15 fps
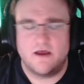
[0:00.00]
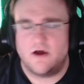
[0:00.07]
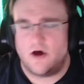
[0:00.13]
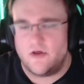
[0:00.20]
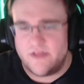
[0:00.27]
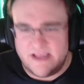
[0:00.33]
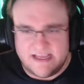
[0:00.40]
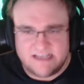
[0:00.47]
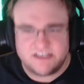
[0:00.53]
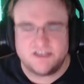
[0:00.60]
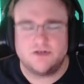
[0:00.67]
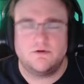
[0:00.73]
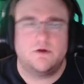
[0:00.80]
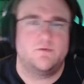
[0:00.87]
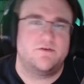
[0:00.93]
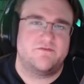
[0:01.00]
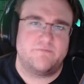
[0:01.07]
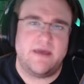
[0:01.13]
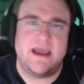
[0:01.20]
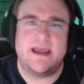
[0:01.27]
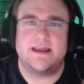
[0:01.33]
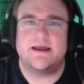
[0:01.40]
history we've
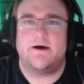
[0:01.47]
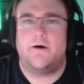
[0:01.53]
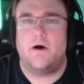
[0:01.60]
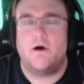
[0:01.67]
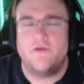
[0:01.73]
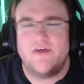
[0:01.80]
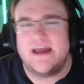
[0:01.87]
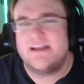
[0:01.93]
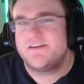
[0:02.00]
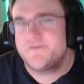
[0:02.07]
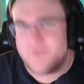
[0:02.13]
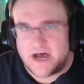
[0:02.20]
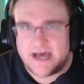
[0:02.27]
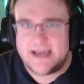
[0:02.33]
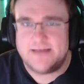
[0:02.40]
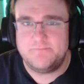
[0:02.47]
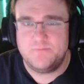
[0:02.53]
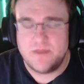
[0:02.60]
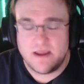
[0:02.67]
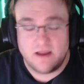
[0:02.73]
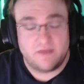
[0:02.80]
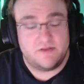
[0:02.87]
made, all that is fine.
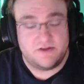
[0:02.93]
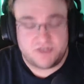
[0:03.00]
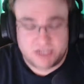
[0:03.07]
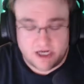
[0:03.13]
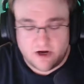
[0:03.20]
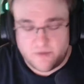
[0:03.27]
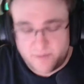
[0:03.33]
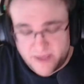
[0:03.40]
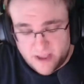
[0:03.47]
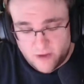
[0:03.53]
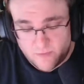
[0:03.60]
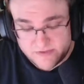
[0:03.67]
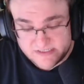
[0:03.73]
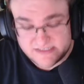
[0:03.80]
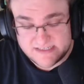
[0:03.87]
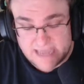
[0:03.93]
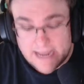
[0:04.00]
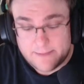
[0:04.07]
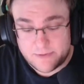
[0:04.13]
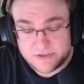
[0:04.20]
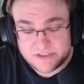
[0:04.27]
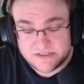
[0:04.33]
The Jrpl was
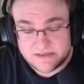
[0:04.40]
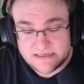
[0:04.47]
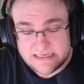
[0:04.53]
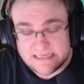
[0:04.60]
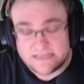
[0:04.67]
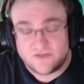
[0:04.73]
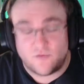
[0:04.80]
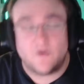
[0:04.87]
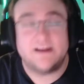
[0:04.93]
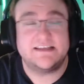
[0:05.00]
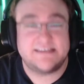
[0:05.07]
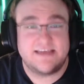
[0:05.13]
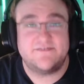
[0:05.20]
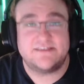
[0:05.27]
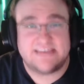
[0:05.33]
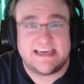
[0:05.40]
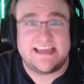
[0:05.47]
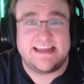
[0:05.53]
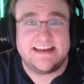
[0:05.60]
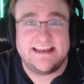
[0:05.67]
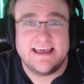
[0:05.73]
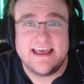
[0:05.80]
established in
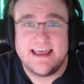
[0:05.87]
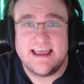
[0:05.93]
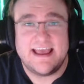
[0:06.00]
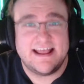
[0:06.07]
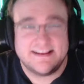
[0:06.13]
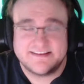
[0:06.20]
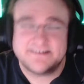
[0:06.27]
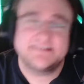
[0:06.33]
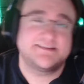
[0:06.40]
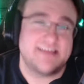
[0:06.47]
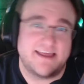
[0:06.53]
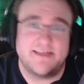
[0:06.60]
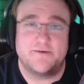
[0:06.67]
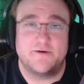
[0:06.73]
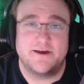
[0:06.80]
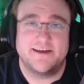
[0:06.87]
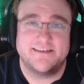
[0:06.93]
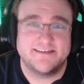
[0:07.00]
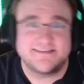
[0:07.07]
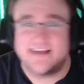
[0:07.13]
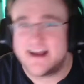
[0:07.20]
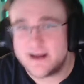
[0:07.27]
2017, and it's going to stay that way. It's
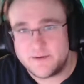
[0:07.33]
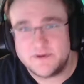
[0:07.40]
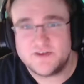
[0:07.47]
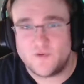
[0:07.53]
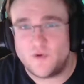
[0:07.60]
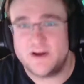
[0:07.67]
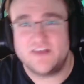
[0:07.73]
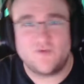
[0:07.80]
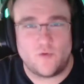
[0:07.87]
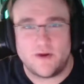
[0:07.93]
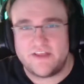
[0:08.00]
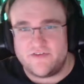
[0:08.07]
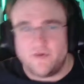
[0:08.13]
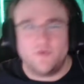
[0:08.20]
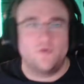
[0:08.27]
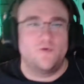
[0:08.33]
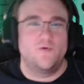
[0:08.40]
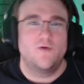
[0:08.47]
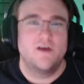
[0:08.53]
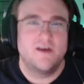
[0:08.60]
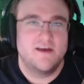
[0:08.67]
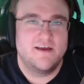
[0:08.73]
not going to be 2022
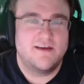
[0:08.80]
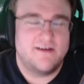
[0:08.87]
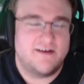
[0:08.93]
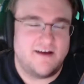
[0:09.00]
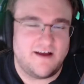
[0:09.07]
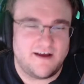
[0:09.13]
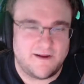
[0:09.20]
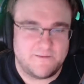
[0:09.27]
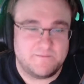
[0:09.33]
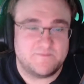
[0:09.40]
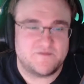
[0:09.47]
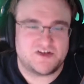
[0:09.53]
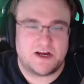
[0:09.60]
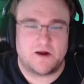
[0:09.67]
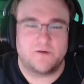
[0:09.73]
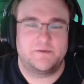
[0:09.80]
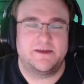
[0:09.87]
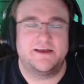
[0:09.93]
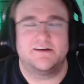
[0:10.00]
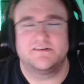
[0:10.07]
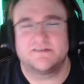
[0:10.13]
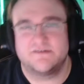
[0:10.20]

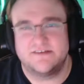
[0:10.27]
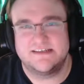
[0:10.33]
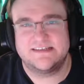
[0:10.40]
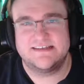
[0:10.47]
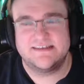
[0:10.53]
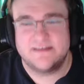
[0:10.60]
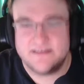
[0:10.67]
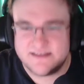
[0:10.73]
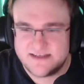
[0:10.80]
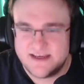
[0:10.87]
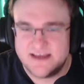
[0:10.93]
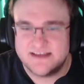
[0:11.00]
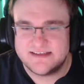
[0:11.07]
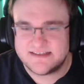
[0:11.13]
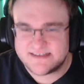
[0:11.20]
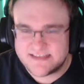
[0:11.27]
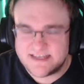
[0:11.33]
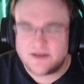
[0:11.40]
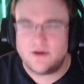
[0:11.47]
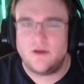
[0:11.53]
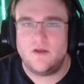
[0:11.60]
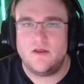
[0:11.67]
Jrpl. So this is
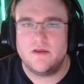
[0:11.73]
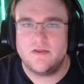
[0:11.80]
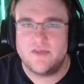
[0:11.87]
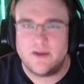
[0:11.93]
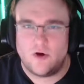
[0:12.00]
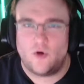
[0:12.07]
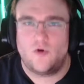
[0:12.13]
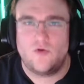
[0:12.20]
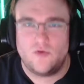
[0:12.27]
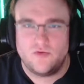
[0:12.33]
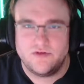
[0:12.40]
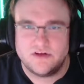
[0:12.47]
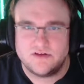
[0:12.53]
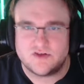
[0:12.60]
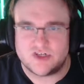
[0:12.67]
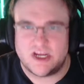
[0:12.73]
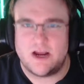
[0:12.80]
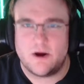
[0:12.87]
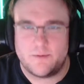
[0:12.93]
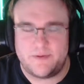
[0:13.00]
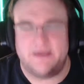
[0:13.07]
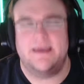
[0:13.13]
still the old
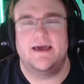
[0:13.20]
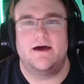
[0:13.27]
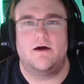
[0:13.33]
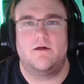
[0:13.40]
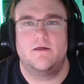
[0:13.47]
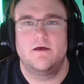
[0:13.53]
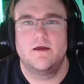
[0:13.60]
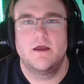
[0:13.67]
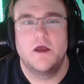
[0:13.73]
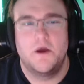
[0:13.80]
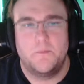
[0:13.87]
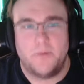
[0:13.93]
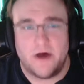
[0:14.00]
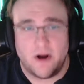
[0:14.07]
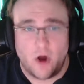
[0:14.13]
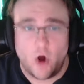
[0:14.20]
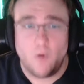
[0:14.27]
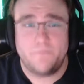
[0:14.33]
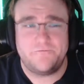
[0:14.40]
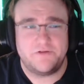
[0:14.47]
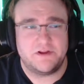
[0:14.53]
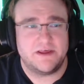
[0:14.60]
Jrpl, but
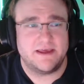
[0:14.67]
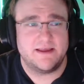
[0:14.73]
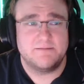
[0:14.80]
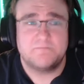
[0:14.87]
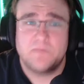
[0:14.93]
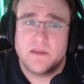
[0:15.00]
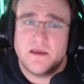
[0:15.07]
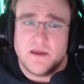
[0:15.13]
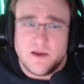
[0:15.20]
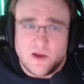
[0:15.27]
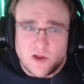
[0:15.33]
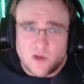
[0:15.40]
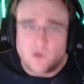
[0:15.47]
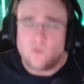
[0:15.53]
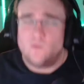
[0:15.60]
hopefully with